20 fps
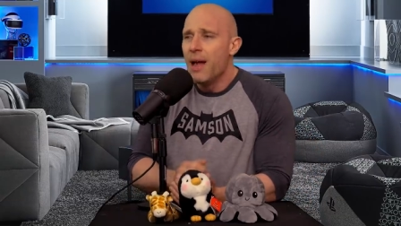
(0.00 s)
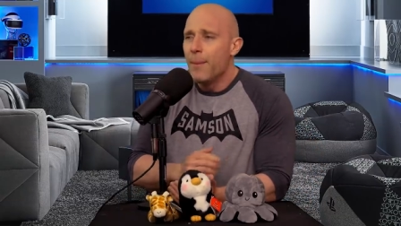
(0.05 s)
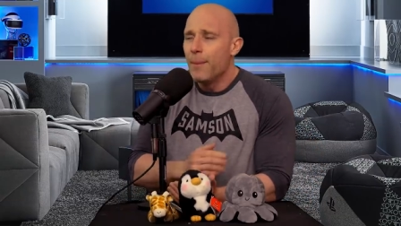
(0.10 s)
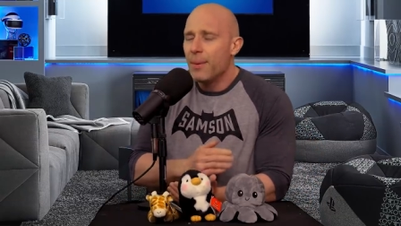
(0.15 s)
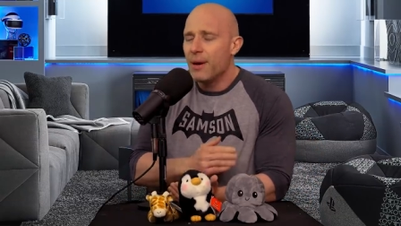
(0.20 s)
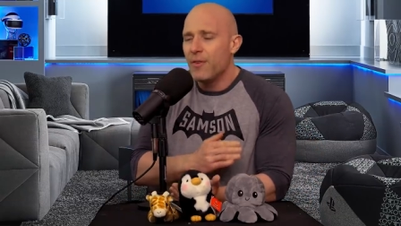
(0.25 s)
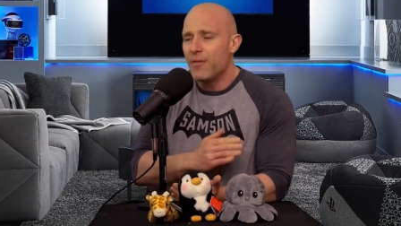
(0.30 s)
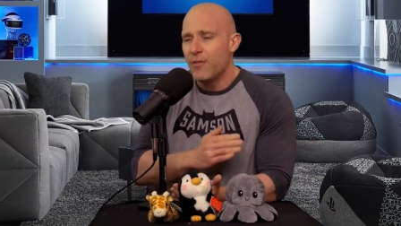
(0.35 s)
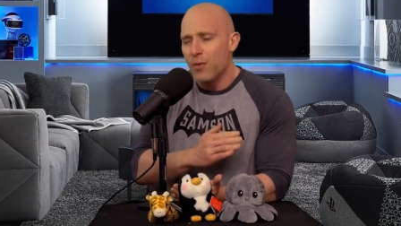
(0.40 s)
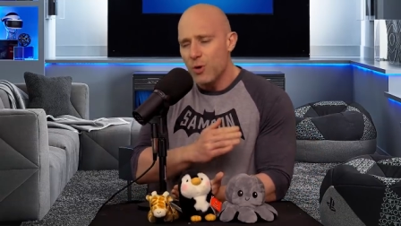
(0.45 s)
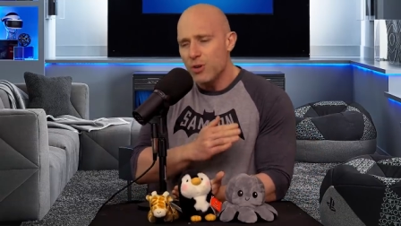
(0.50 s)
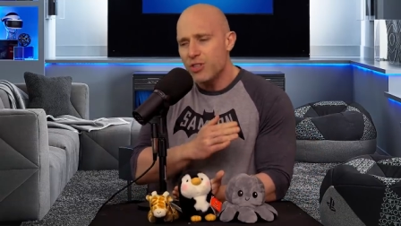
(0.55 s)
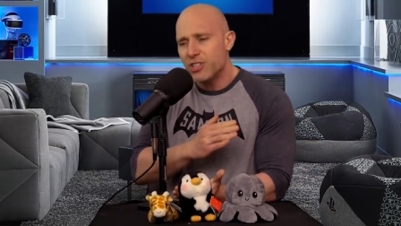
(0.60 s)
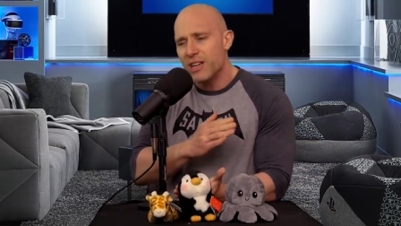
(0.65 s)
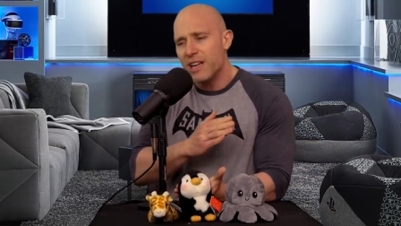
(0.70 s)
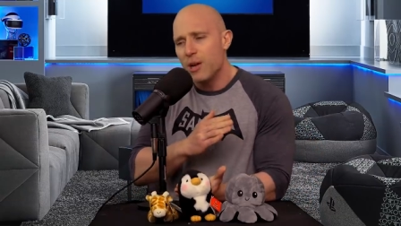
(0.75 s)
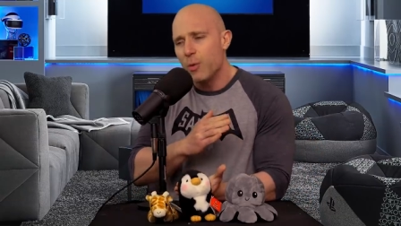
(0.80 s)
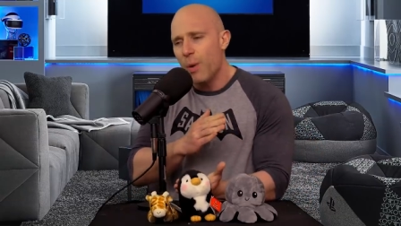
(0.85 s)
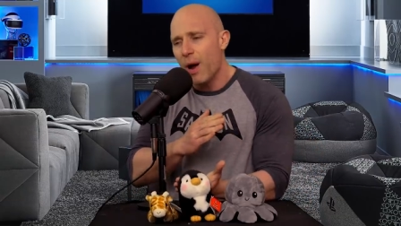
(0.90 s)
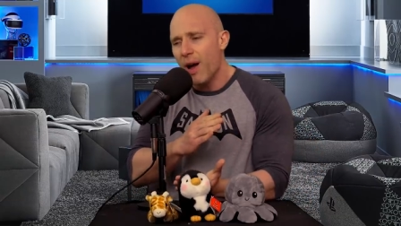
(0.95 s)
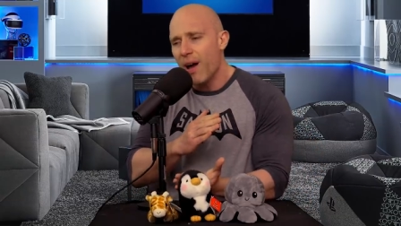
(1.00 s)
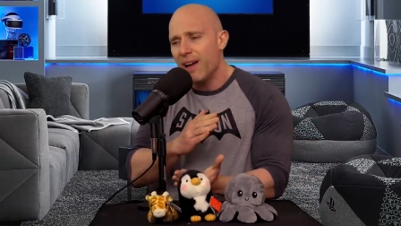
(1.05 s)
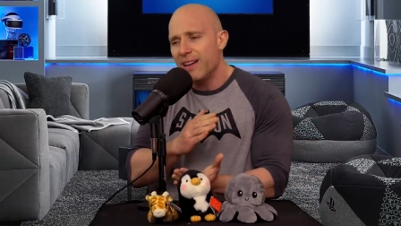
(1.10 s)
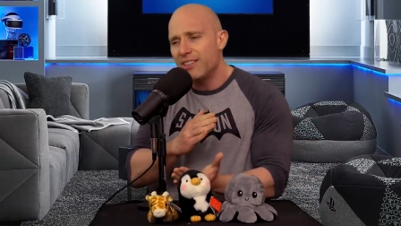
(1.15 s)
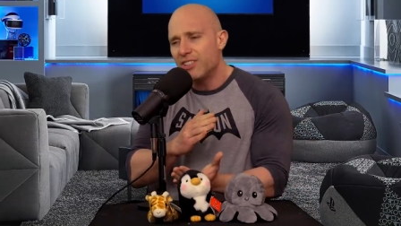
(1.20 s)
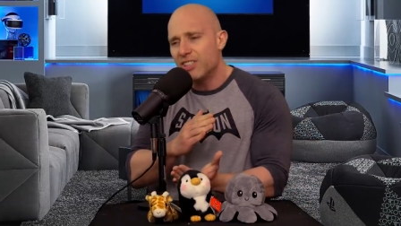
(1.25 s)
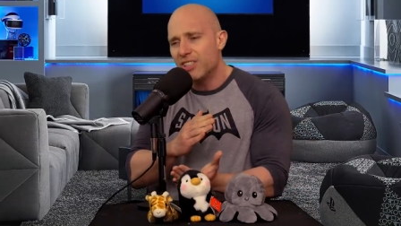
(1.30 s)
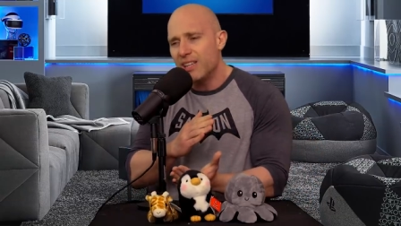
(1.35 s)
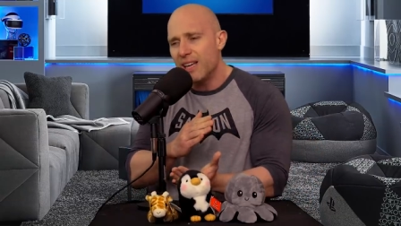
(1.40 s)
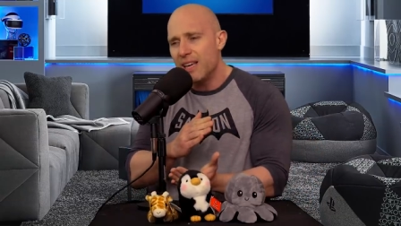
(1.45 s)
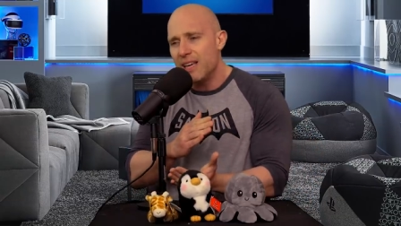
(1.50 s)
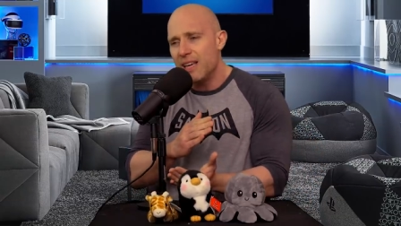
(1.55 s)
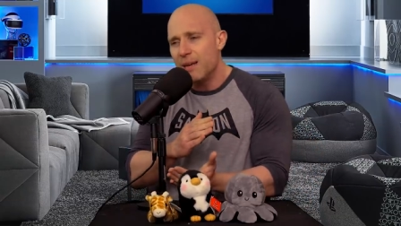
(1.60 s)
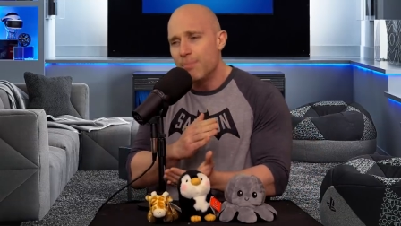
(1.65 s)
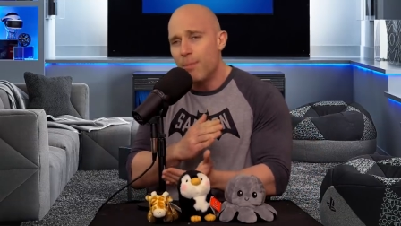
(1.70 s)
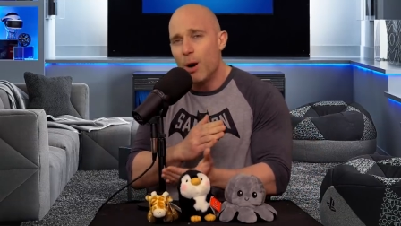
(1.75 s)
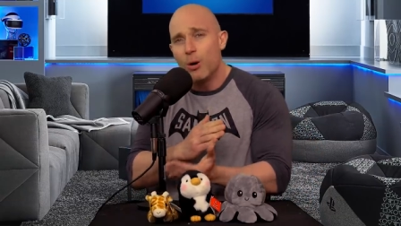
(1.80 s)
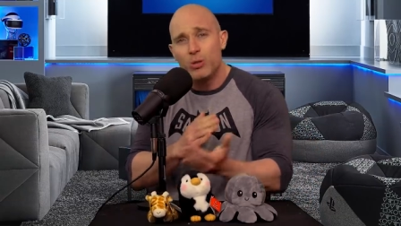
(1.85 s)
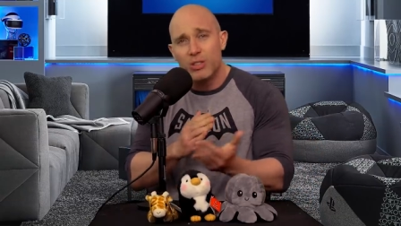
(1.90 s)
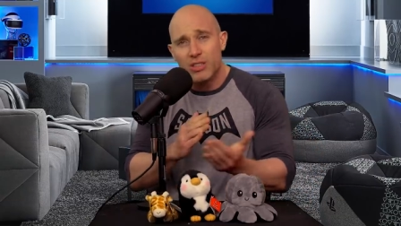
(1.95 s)
But unfortunately, what I see
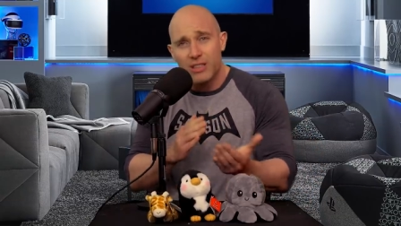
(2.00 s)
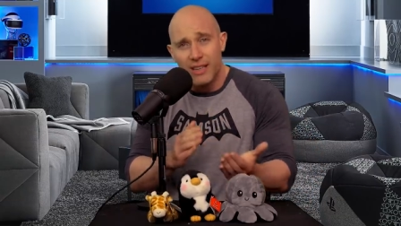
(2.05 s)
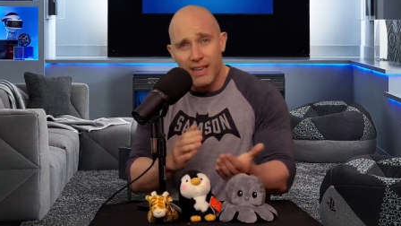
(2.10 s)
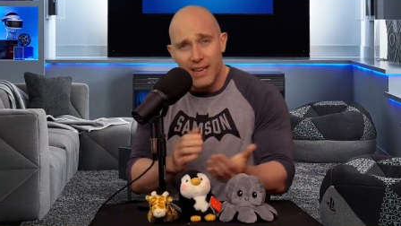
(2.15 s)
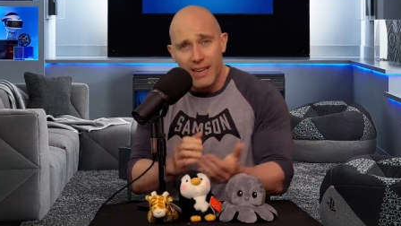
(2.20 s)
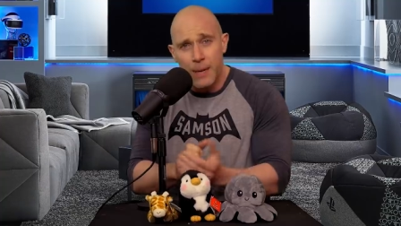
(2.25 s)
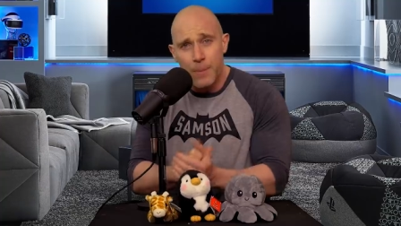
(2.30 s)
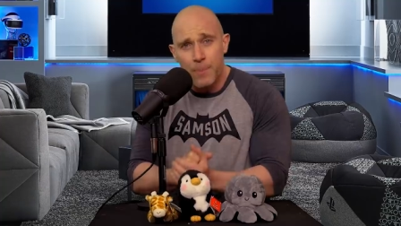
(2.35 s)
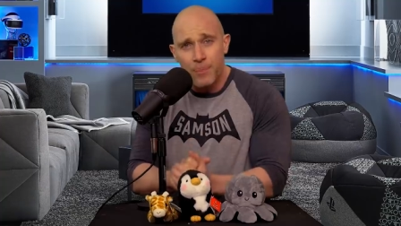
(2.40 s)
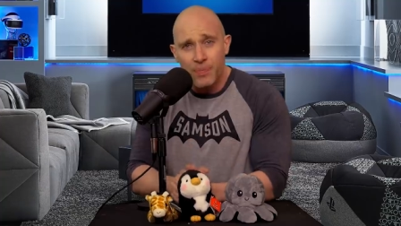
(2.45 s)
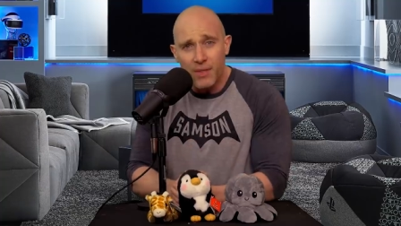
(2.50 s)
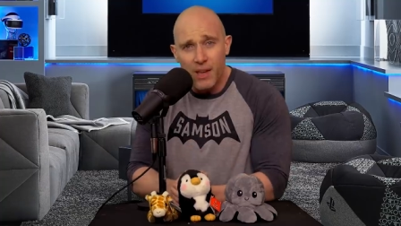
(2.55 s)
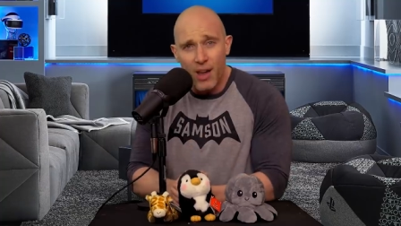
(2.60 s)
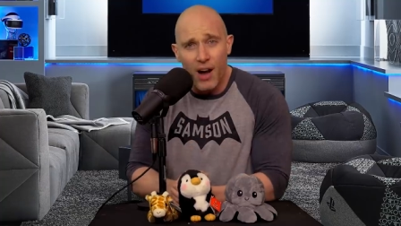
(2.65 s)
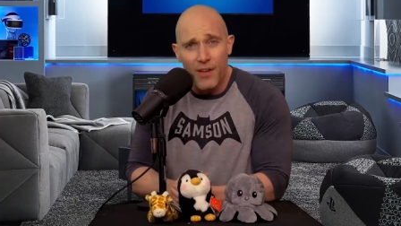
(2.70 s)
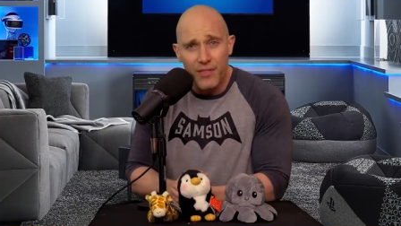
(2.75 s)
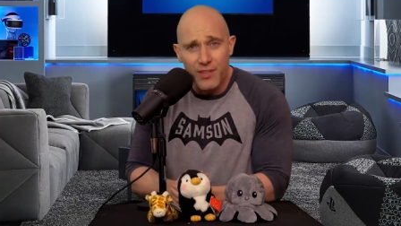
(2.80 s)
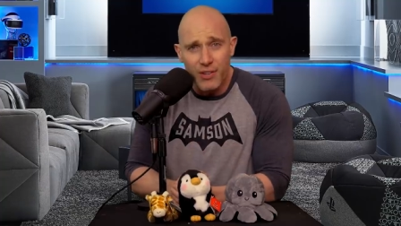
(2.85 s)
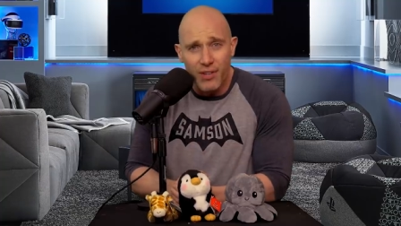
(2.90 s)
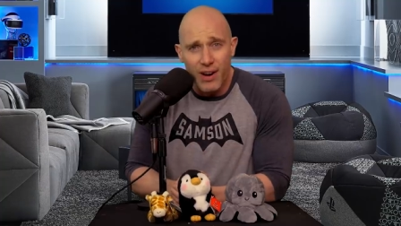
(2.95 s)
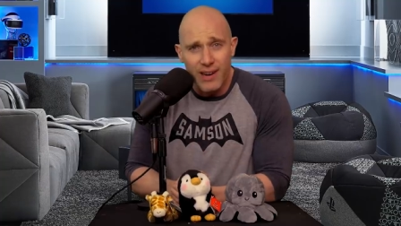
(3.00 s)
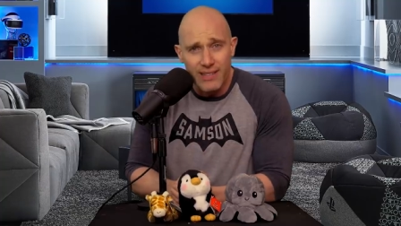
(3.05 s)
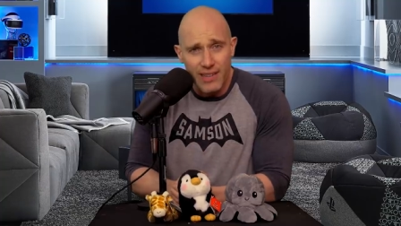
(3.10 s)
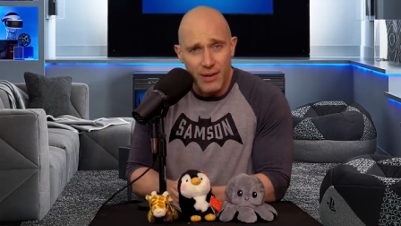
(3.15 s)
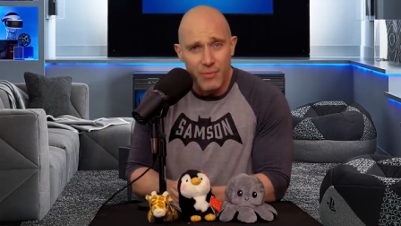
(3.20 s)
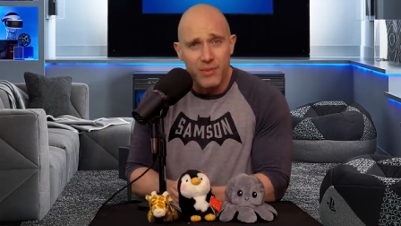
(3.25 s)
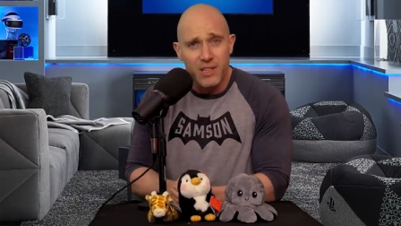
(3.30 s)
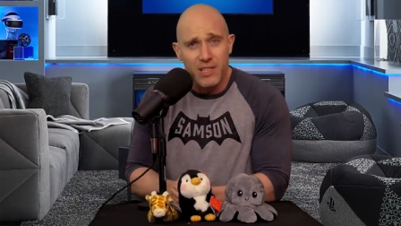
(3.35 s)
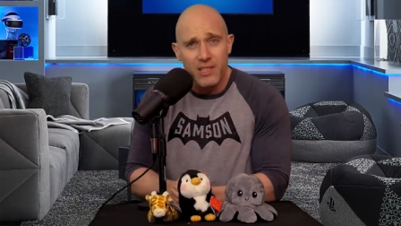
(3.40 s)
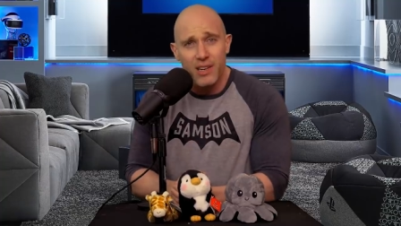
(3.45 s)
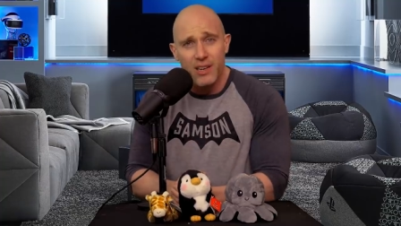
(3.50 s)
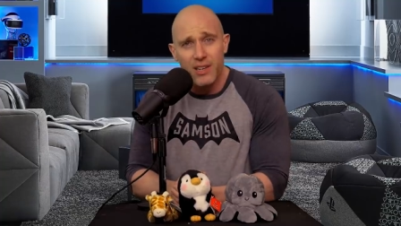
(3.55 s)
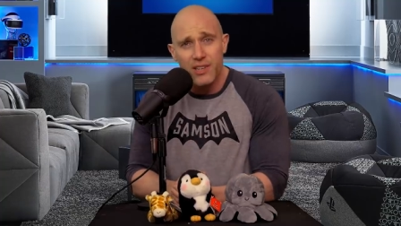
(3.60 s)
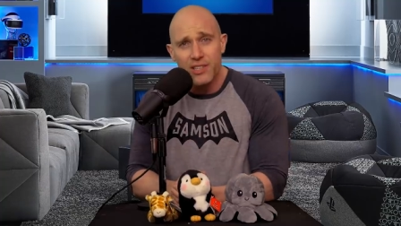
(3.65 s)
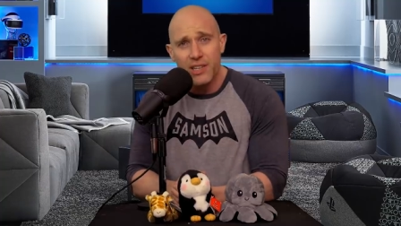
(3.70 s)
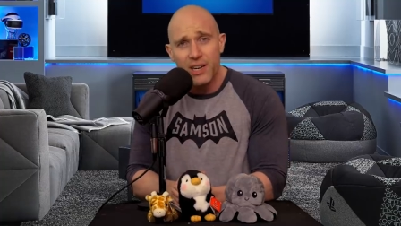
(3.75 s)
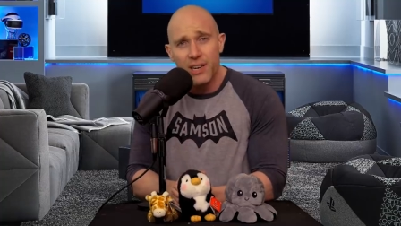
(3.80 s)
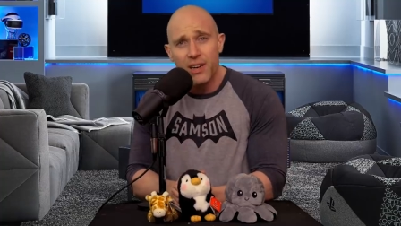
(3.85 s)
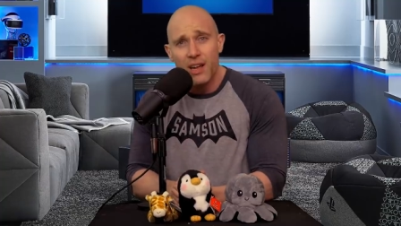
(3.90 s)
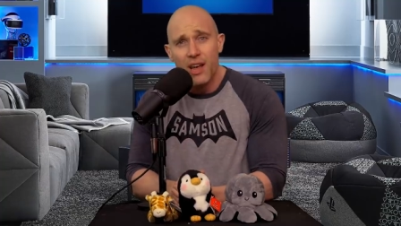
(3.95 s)
mostly after I did
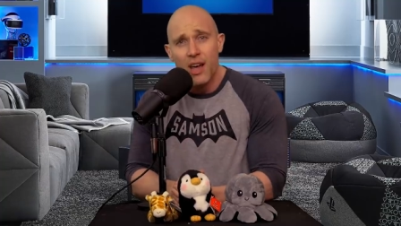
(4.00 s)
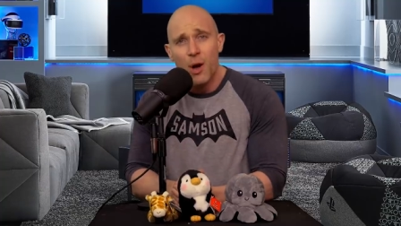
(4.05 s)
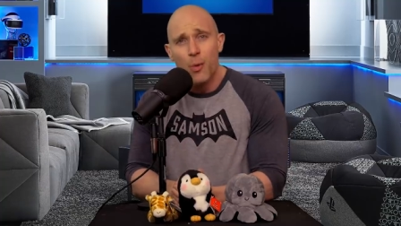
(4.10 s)
research it